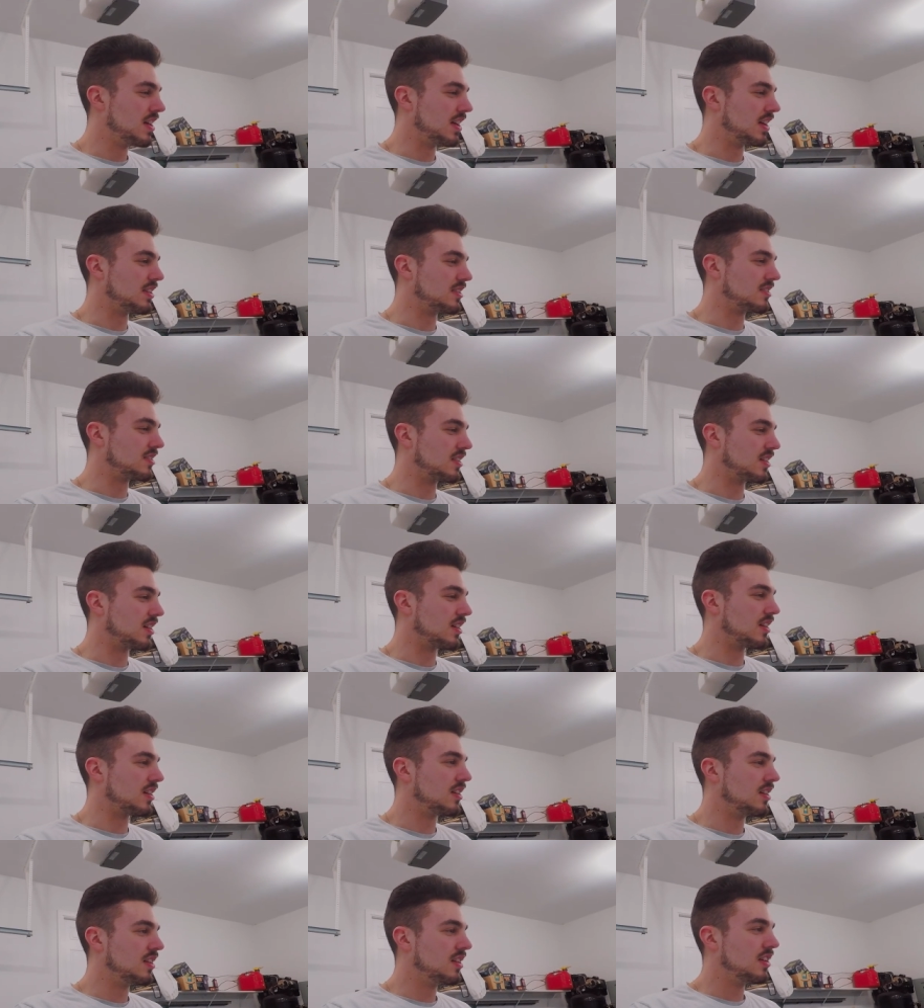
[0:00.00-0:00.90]
It's,
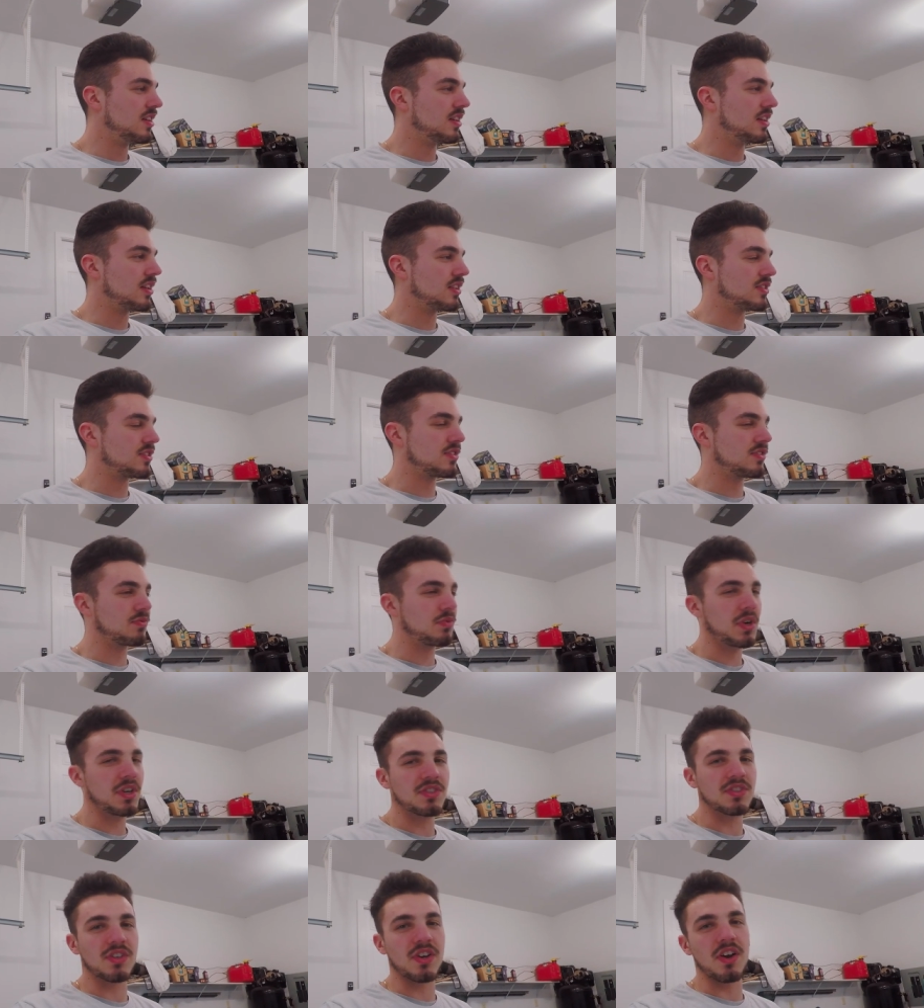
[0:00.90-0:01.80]
uh, it's
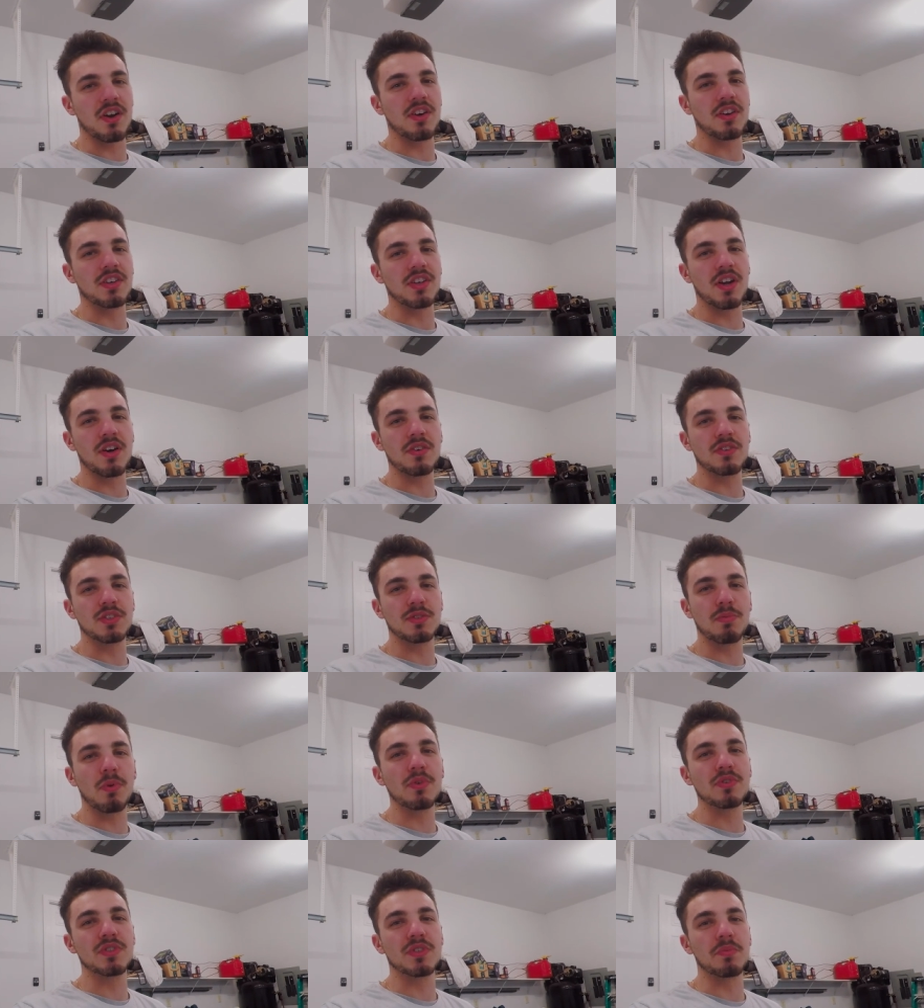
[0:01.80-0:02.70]
race car, you know, it's
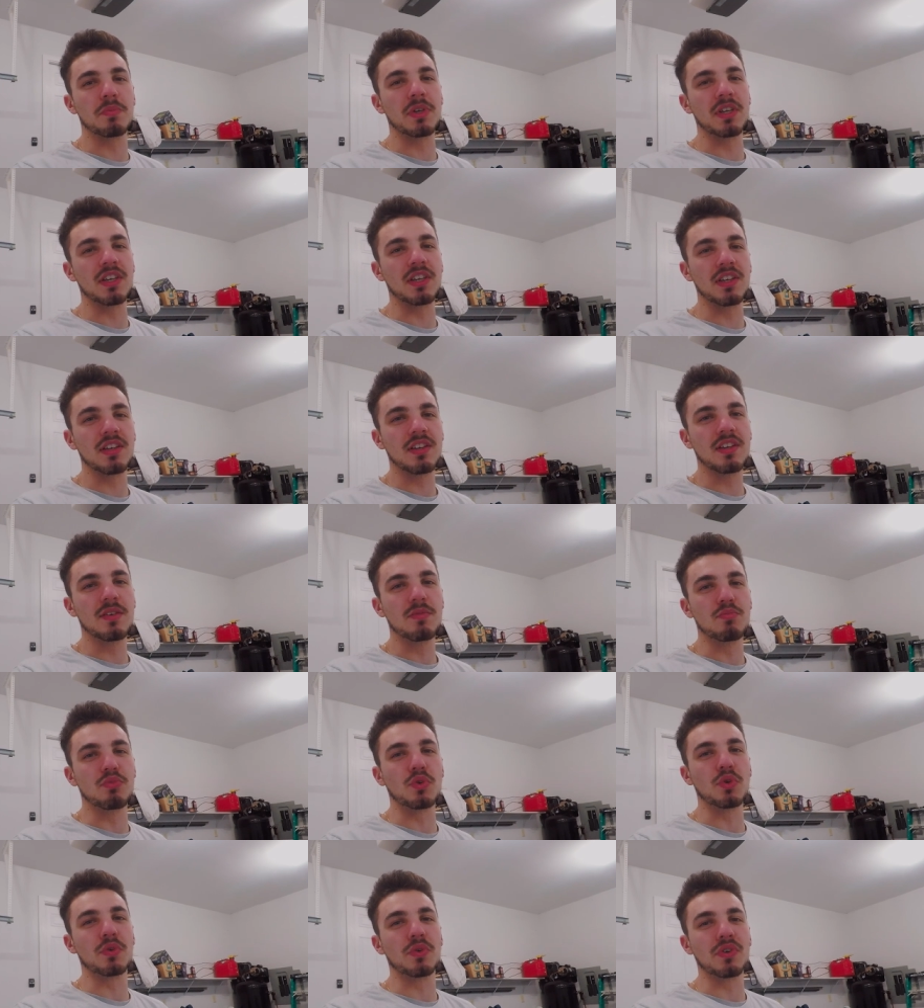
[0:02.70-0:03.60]
supposed to be
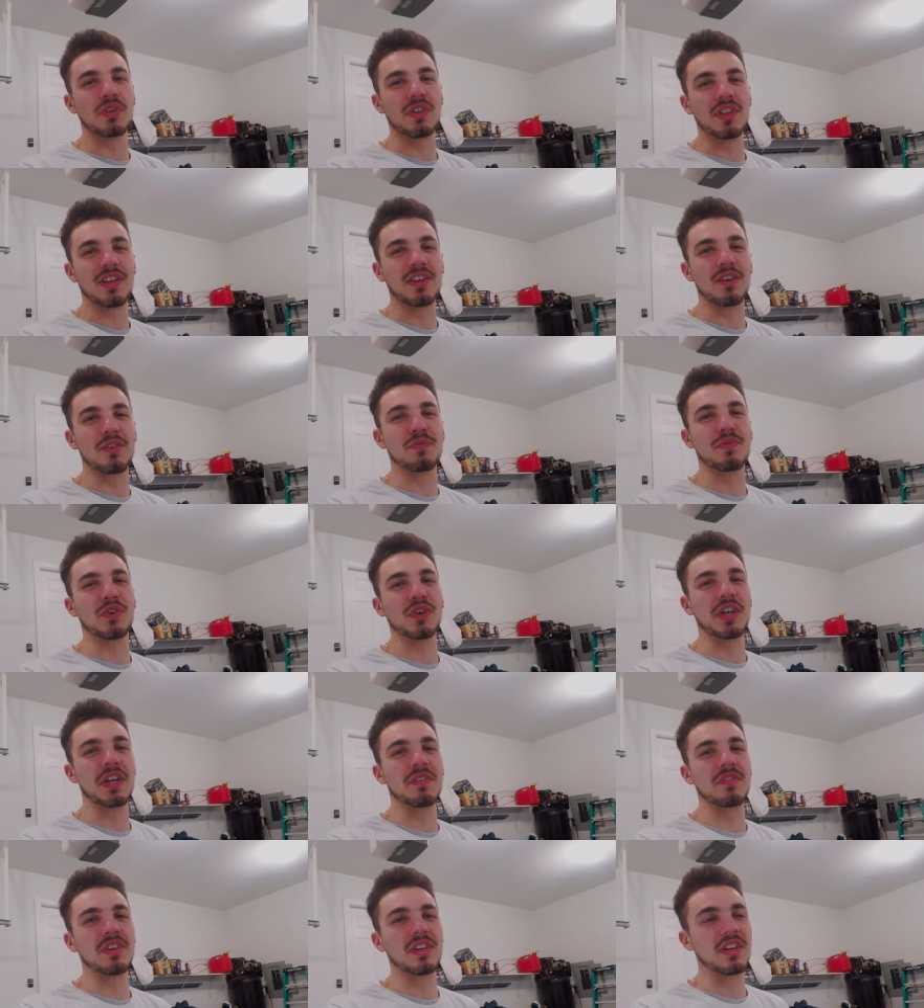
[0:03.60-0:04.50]
brutal and
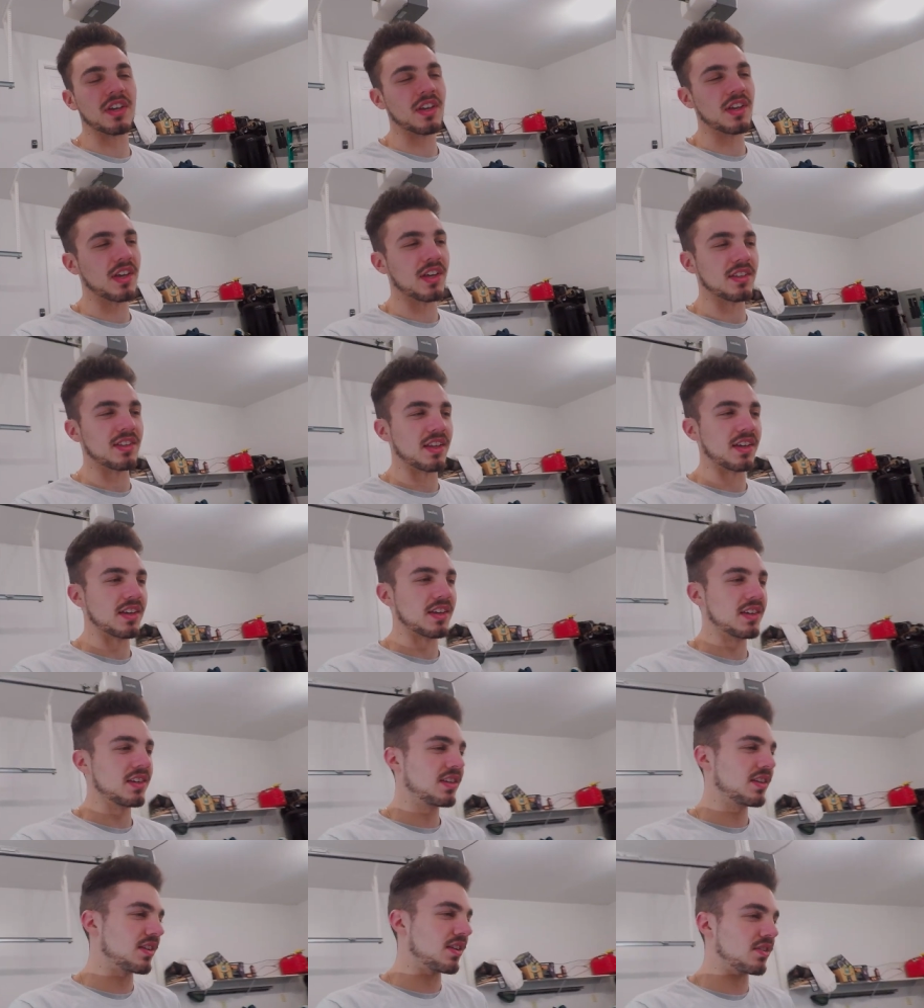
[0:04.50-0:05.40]
unforgiving and like,
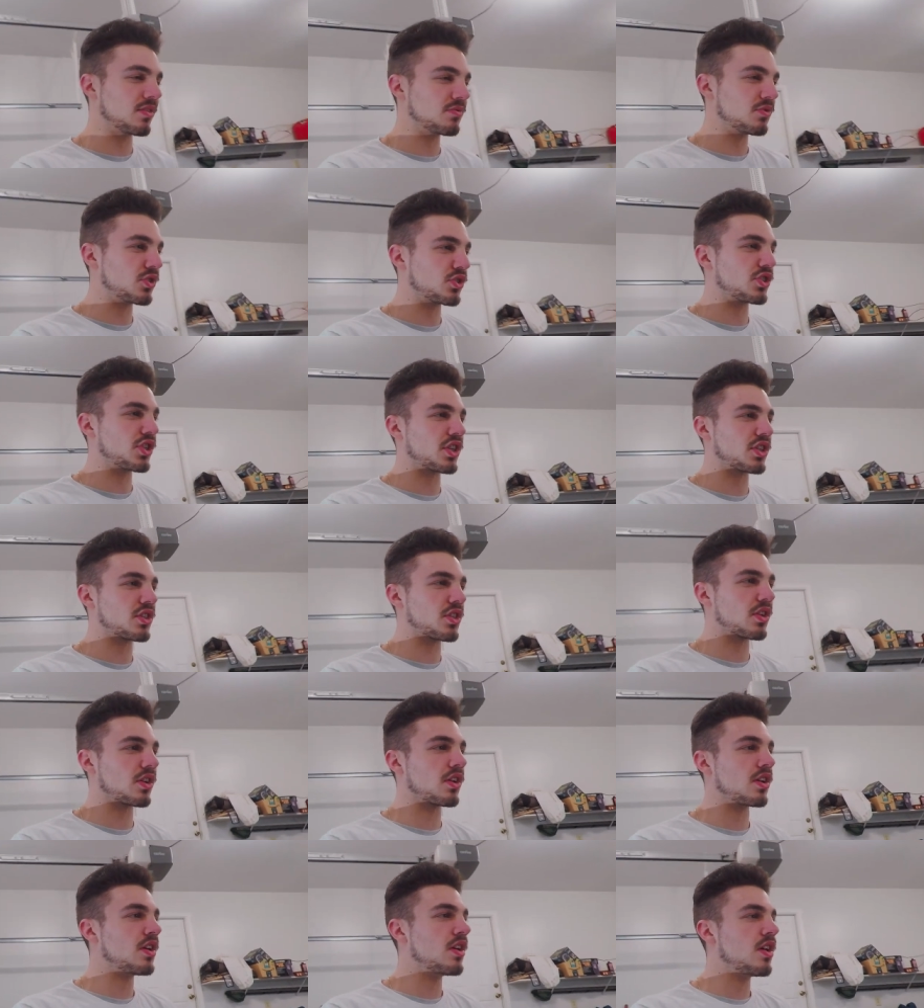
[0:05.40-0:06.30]
you know, just like
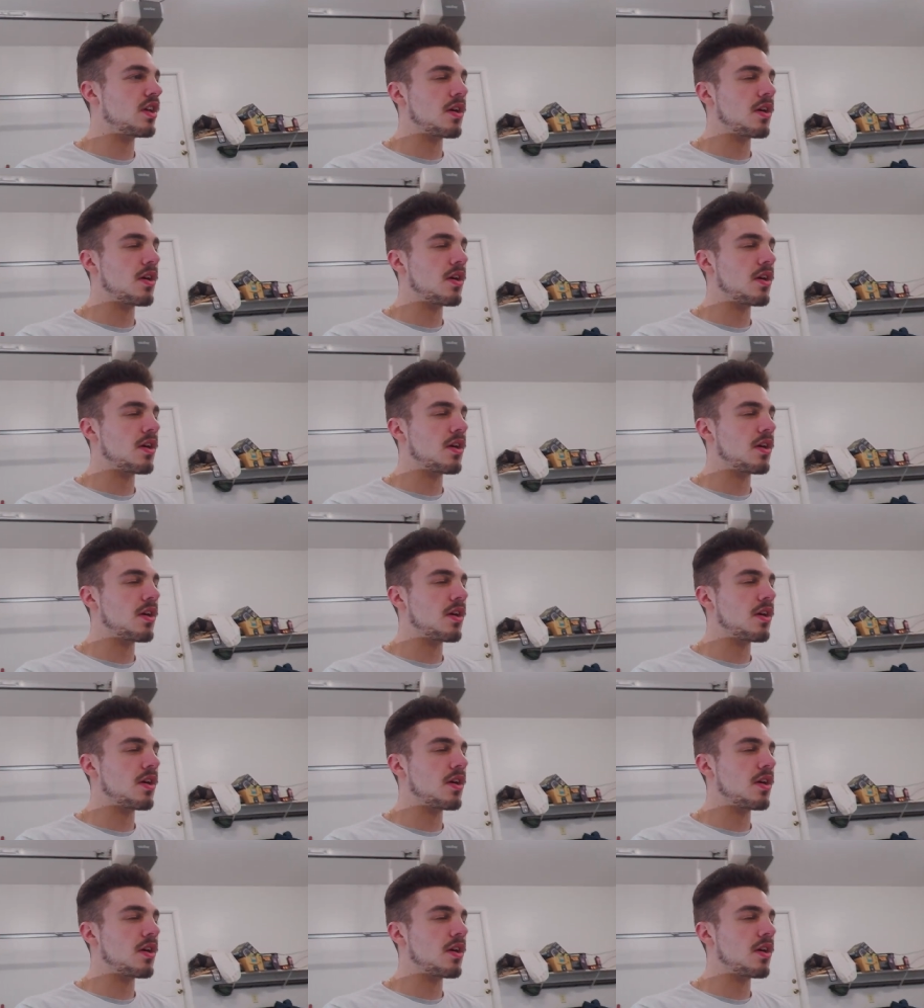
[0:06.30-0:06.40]
the